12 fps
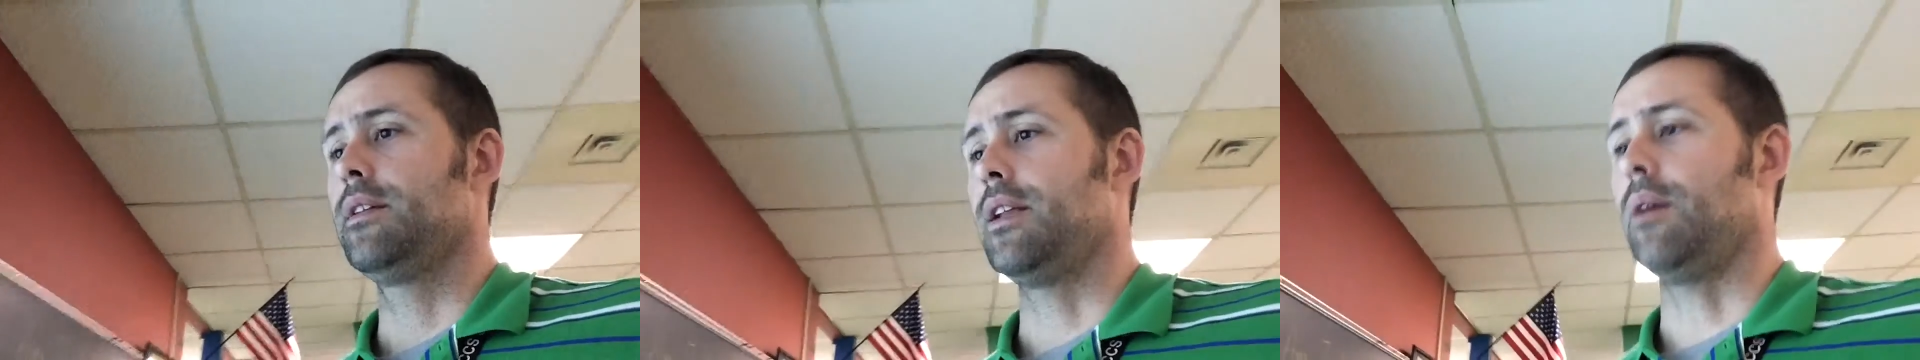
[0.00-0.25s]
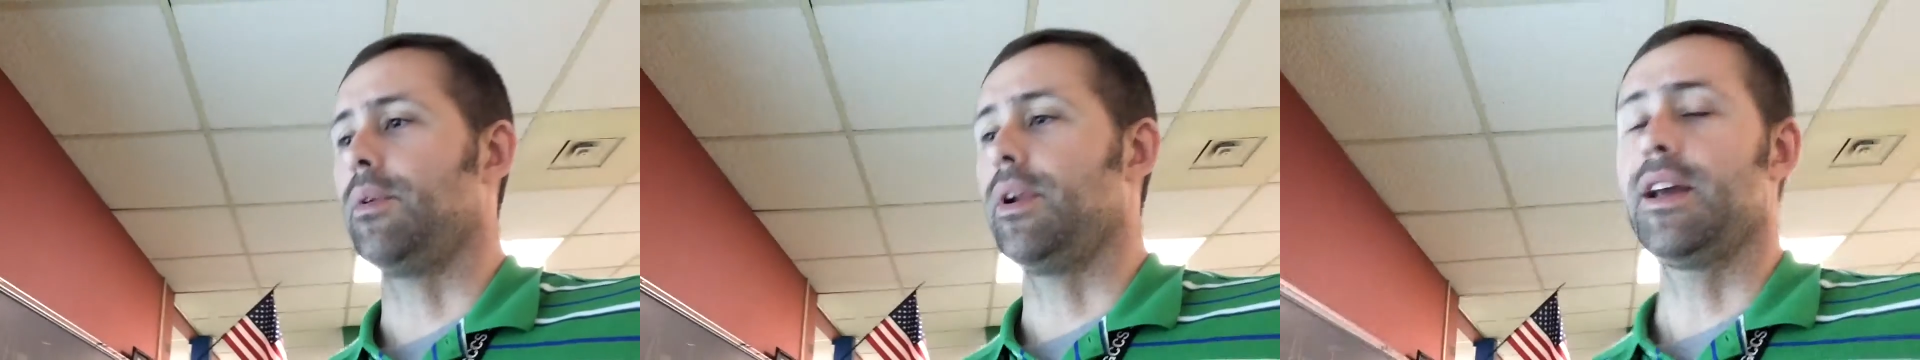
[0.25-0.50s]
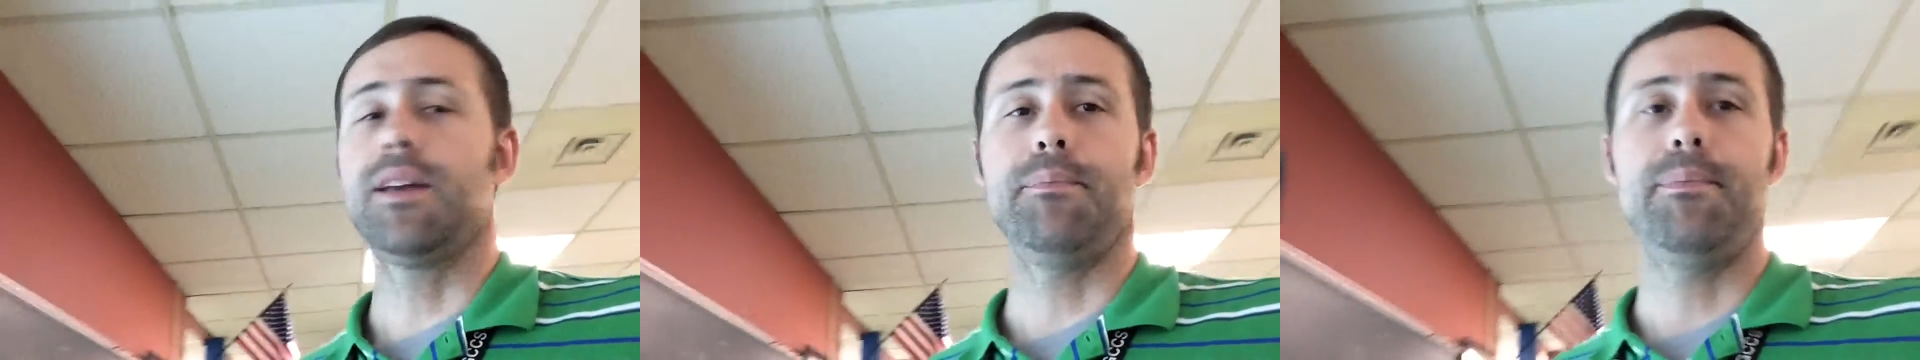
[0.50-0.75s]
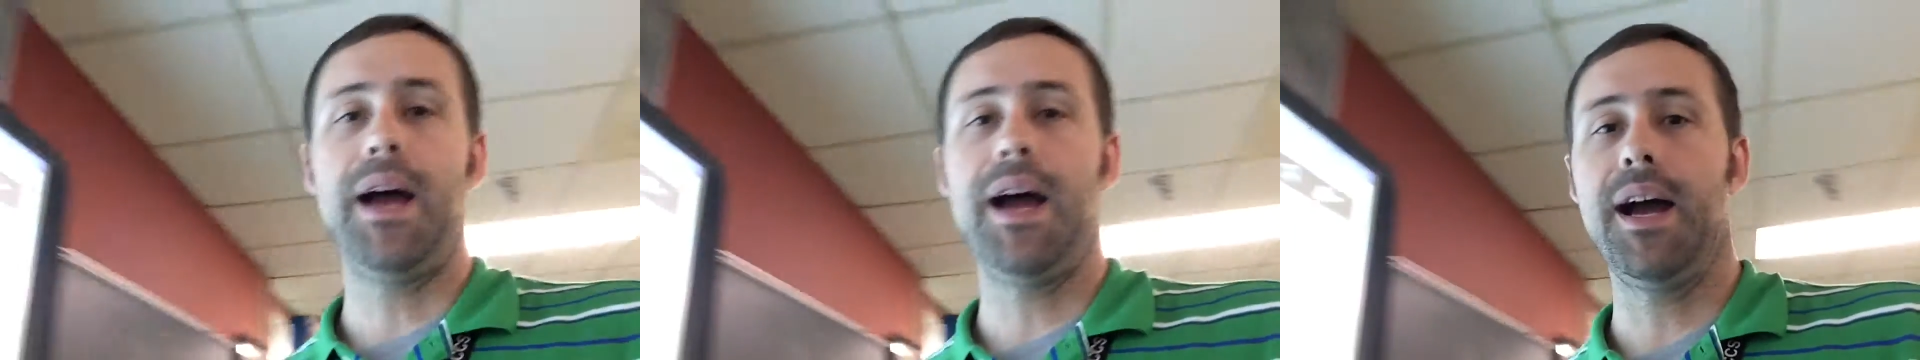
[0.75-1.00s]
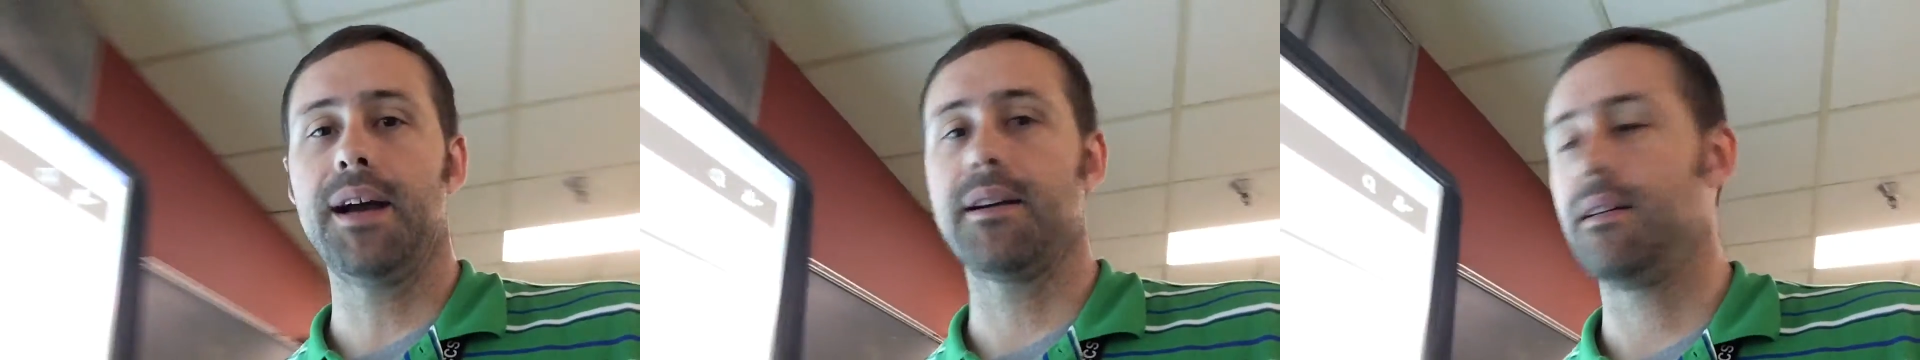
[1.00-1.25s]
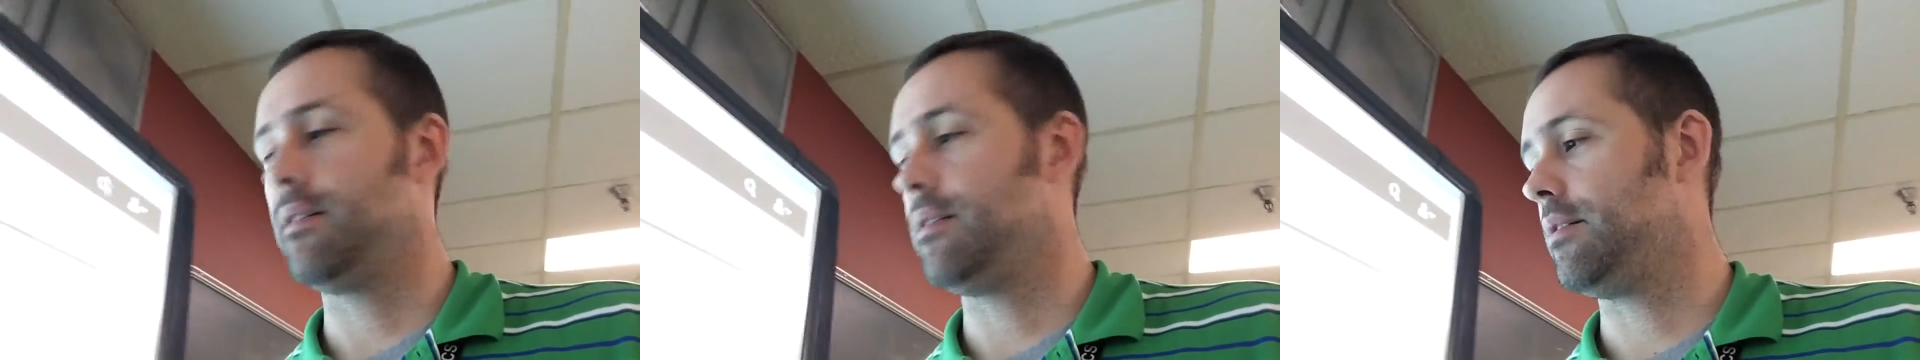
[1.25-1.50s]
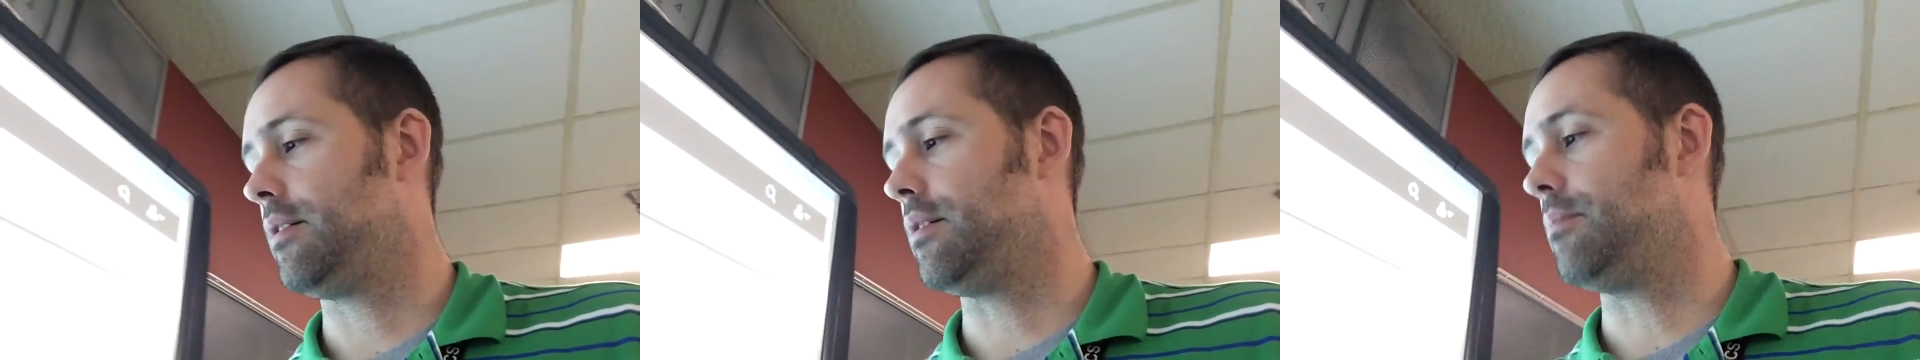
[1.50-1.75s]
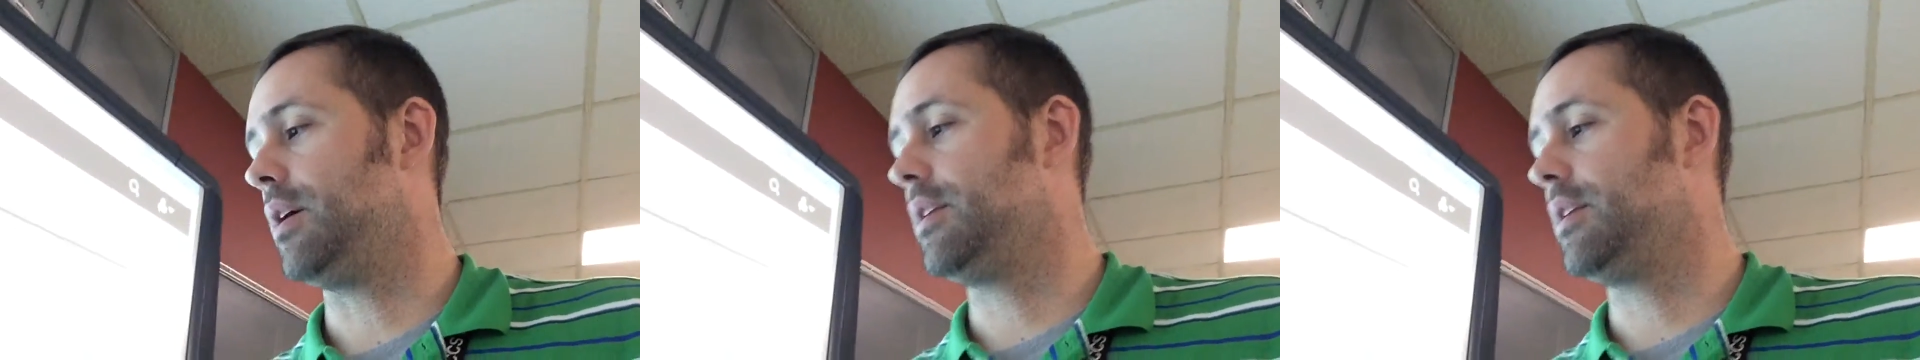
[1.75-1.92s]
Now, when I get back on